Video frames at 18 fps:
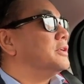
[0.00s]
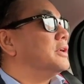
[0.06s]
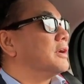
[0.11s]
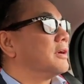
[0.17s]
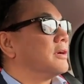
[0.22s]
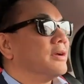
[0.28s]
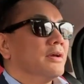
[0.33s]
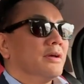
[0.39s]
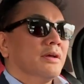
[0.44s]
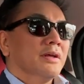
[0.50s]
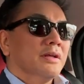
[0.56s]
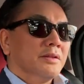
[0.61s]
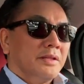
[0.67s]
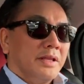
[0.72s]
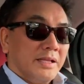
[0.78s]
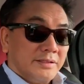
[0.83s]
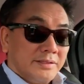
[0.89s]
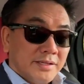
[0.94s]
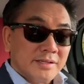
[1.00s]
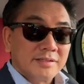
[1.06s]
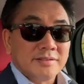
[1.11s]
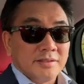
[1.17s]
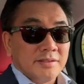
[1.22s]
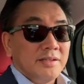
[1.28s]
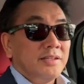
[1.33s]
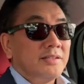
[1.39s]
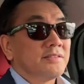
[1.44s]
here that
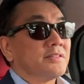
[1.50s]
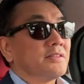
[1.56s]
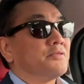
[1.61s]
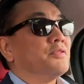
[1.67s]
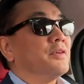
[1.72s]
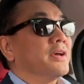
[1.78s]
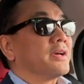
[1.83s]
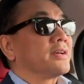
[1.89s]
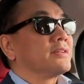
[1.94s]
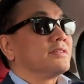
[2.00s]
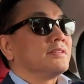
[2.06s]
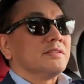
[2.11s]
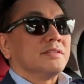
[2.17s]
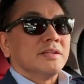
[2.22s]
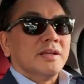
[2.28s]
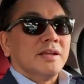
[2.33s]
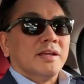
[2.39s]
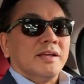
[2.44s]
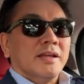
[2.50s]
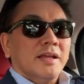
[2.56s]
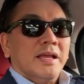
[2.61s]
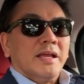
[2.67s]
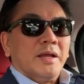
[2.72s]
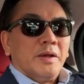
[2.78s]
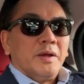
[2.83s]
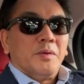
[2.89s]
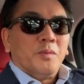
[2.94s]
Tesla needs to fix.
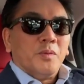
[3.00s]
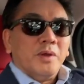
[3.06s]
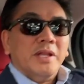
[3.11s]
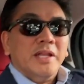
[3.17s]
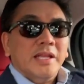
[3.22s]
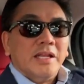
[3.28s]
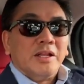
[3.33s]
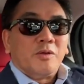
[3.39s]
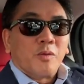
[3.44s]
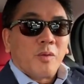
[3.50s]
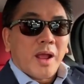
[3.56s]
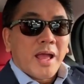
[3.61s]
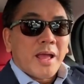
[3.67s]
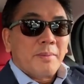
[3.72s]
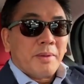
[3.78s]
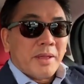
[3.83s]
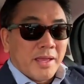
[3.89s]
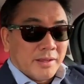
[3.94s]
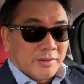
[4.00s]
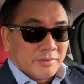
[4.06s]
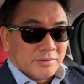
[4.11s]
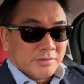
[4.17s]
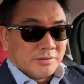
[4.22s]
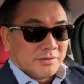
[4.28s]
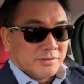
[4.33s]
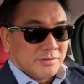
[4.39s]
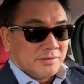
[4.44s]
We need grab
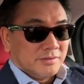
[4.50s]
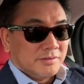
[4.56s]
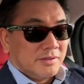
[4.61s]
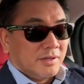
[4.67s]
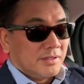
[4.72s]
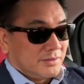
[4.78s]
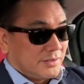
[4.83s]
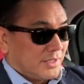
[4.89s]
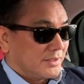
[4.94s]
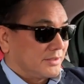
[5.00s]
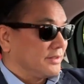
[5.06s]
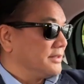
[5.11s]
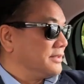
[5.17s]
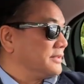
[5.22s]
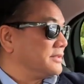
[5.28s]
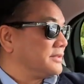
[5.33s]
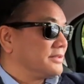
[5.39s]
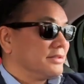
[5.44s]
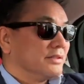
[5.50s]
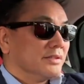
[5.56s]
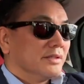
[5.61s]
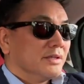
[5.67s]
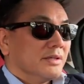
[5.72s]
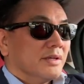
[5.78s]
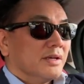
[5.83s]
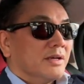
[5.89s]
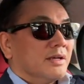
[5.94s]
handles on
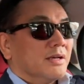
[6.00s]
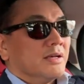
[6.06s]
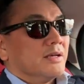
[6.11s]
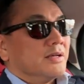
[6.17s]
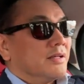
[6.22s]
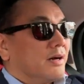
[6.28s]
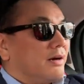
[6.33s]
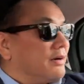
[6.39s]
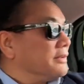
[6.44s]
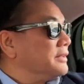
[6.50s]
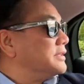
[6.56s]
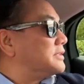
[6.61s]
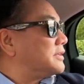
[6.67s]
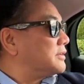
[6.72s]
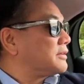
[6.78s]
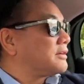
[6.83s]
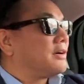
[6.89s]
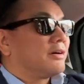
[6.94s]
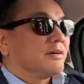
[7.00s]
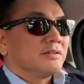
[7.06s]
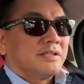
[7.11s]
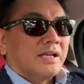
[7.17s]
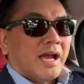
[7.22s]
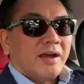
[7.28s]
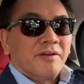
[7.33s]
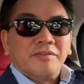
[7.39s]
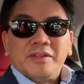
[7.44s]
Teslas. All these other cars
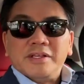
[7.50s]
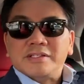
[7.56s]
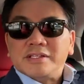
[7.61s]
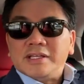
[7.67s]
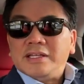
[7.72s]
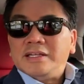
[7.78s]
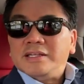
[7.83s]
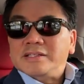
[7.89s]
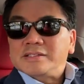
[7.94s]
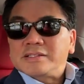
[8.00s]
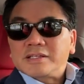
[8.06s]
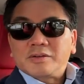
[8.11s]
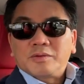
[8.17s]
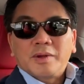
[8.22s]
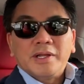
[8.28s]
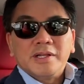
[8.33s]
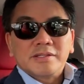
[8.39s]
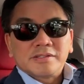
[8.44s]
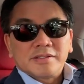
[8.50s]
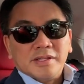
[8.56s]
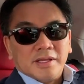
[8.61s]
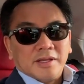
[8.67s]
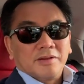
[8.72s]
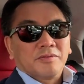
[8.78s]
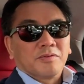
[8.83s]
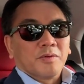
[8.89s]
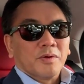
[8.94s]
have this, and it is the greatest
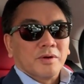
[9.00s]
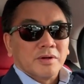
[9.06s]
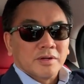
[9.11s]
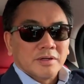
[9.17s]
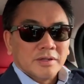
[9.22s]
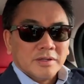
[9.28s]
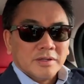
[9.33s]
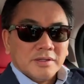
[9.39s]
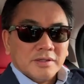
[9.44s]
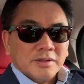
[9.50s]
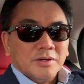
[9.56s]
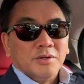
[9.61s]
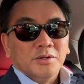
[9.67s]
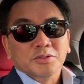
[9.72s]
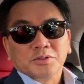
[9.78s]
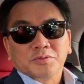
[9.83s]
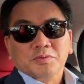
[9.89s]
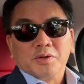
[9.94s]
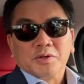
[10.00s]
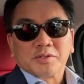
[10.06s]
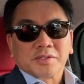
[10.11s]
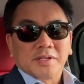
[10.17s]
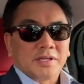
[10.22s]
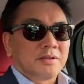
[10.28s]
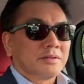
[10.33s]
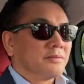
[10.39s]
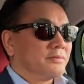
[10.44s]
thing for older folks
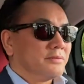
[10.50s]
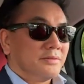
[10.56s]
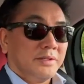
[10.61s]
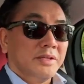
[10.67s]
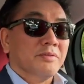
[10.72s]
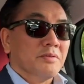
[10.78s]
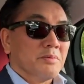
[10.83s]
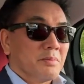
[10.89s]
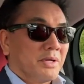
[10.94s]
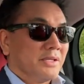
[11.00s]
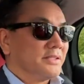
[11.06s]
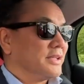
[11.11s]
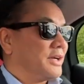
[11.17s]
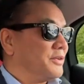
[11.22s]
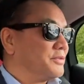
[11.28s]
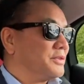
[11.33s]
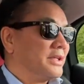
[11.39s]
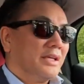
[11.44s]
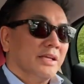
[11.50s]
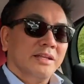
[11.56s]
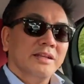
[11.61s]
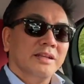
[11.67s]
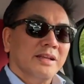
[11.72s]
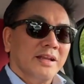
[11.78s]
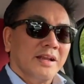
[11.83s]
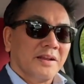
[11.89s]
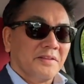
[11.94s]
like even myself to get
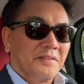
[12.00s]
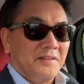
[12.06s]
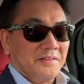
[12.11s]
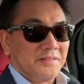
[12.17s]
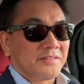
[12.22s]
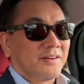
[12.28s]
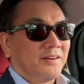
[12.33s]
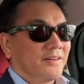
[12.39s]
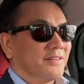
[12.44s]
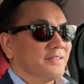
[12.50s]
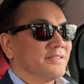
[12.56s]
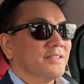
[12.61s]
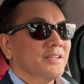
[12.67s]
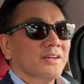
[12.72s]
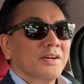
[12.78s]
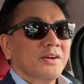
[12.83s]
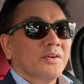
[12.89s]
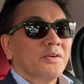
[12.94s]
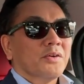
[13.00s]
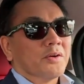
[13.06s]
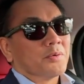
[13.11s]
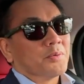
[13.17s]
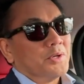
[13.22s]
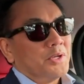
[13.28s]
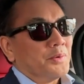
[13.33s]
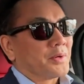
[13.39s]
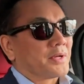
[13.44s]
in and out of these cars. Or
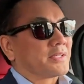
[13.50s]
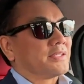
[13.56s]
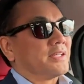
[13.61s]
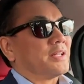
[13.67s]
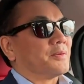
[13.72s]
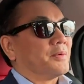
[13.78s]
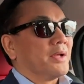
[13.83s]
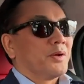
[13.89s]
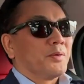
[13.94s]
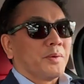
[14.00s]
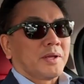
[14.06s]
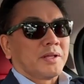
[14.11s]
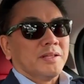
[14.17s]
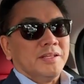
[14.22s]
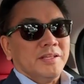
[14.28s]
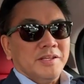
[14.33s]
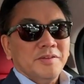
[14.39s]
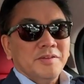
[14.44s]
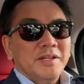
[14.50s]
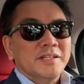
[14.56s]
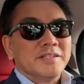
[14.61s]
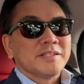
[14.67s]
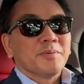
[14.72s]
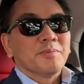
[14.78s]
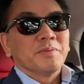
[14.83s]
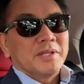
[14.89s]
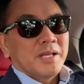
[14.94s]
when you accelerate quickly, you need
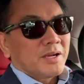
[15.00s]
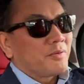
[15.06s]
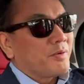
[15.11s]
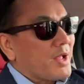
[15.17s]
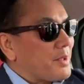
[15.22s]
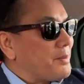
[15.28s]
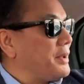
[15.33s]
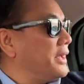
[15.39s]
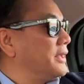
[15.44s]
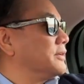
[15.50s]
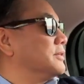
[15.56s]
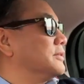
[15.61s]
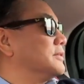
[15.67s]
a grab handle.